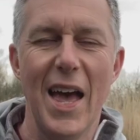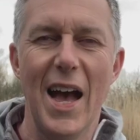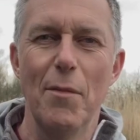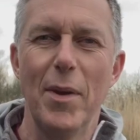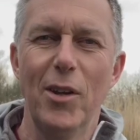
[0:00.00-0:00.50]

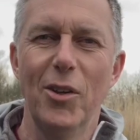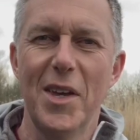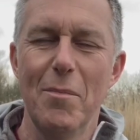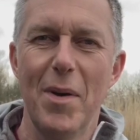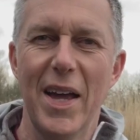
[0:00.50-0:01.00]
I've been
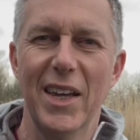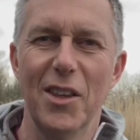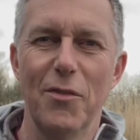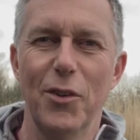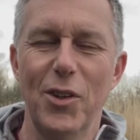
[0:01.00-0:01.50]
looking back at the
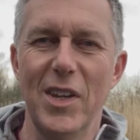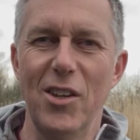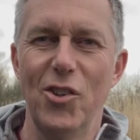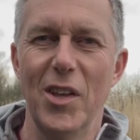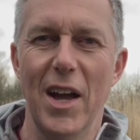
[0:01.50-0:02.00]

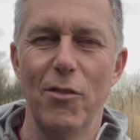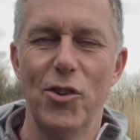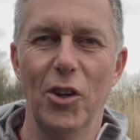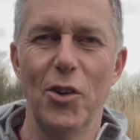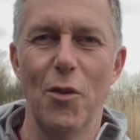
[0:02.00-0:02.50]
footage that I've
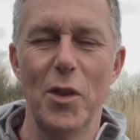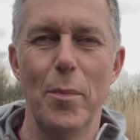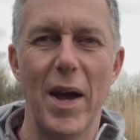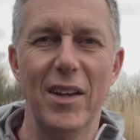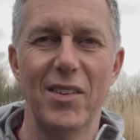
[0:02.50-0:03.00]
shot over the
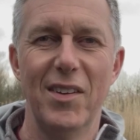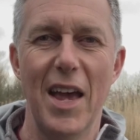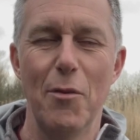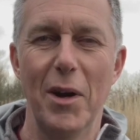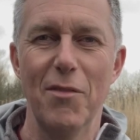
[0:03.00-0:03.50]
past 10
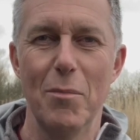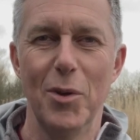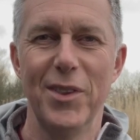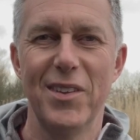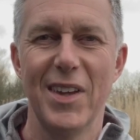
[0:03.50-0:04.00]
or 11
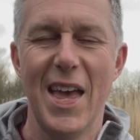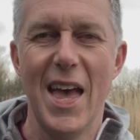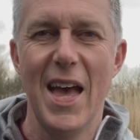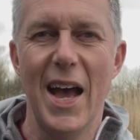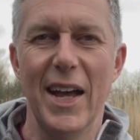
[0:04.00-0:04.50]
months
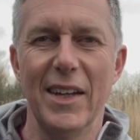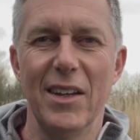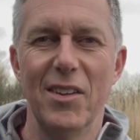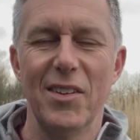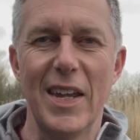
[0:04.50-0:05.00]

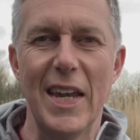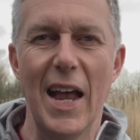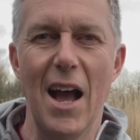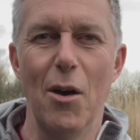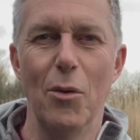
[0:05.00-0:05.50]
and seeing
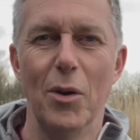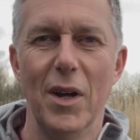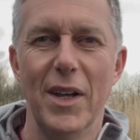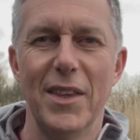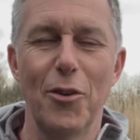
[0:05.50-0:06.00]
how
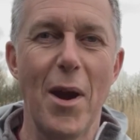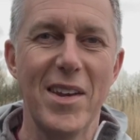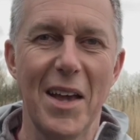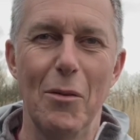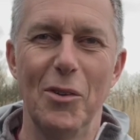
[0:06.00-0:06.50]
the great
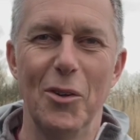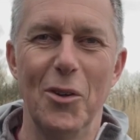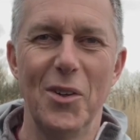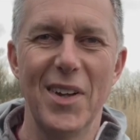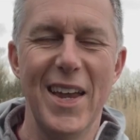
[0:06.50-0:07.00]

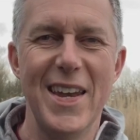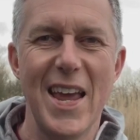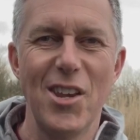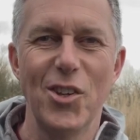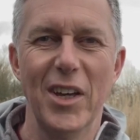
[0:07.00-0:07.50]
outdoors and
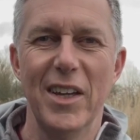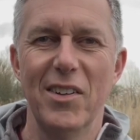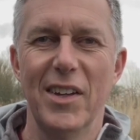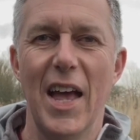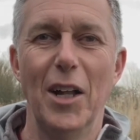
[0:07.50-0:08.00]
nature has
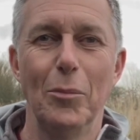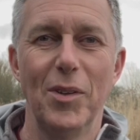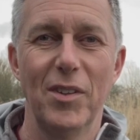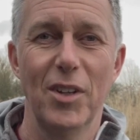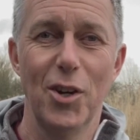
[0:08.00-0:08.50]

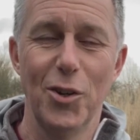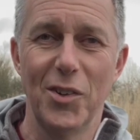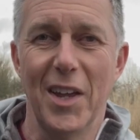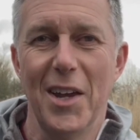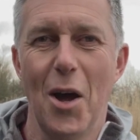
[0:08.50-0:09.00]
helped us,
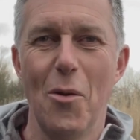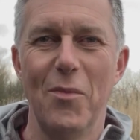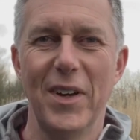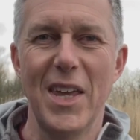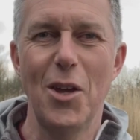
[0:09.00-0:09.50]
and
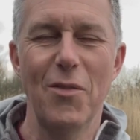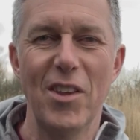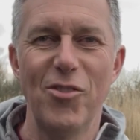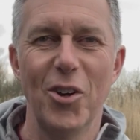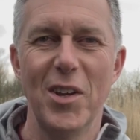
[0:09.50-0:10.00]
hopefully you've
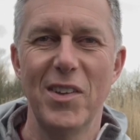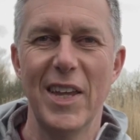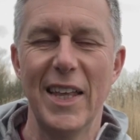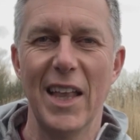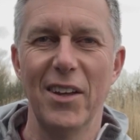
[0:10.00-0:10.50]
enjoyed
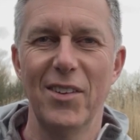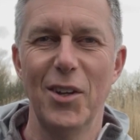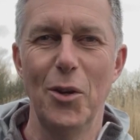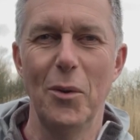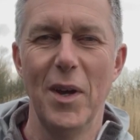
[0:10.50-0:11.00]
seeing that too.